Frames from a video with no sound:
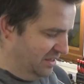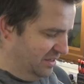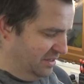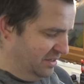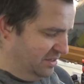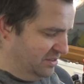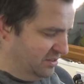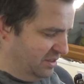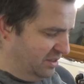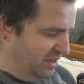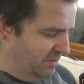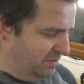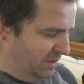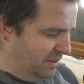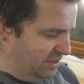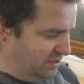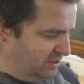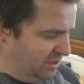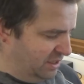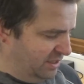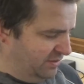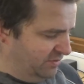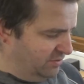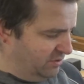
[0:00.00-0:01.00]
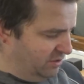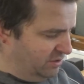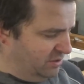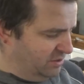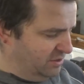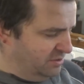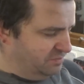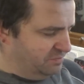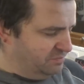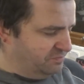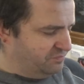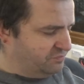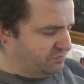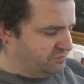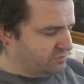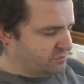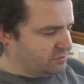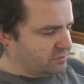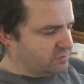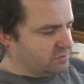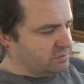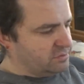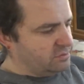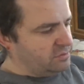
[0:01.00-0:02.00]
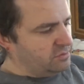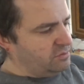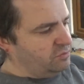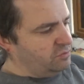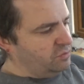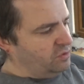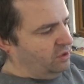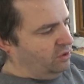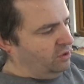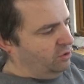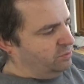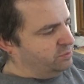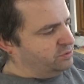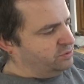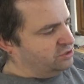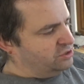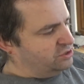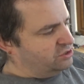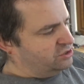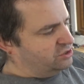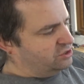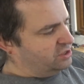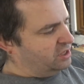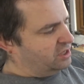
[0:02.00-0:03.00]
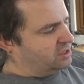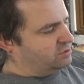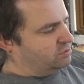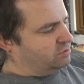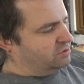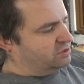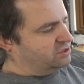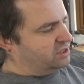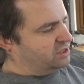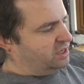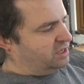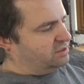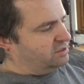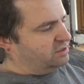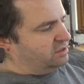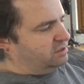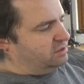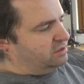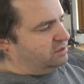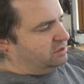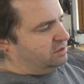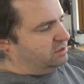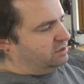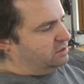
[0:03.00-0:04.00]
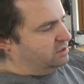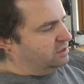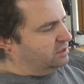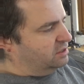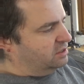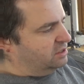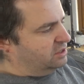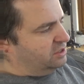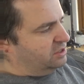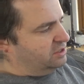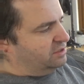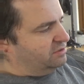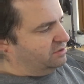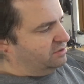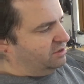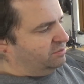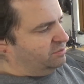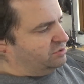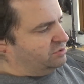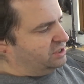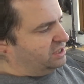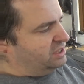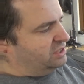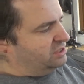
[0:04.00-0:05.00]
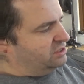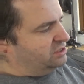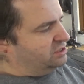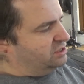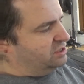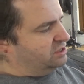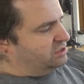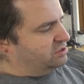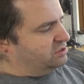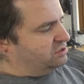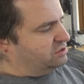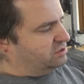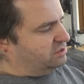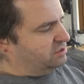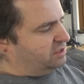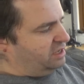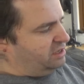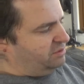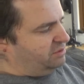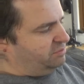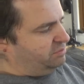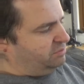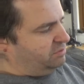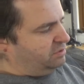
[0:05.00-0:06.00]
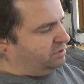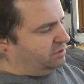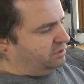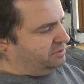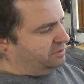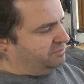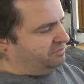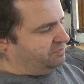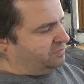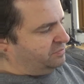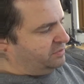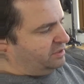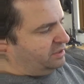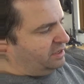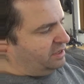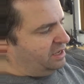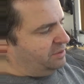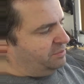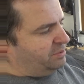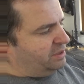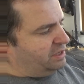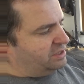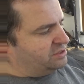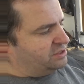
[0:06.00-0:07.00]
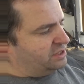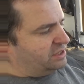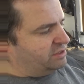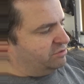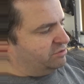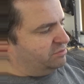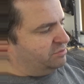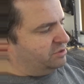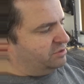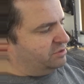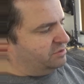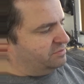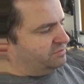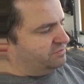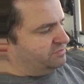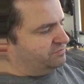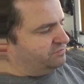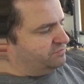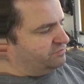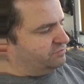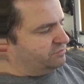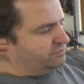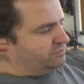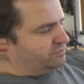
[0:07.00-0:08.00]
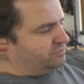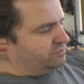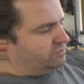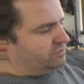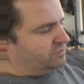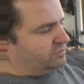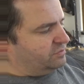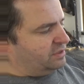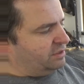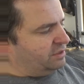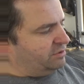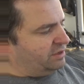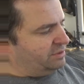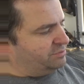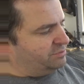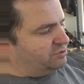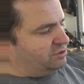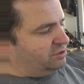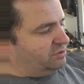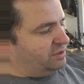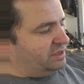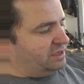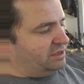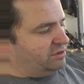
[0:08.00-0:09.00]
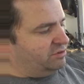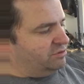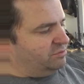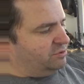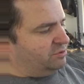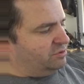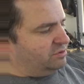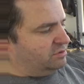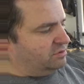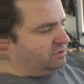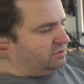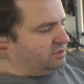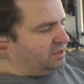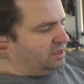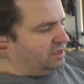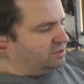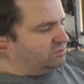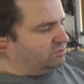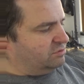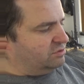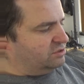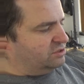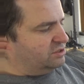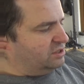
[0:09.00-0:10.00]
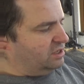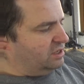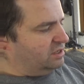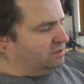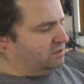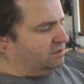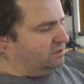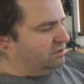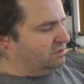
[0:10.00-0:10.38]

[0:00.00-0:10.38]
So yeah, basically you've got the hole positions X, Y, Z, numbers, inches, ABS increment, absolute increment, X, Y, Z,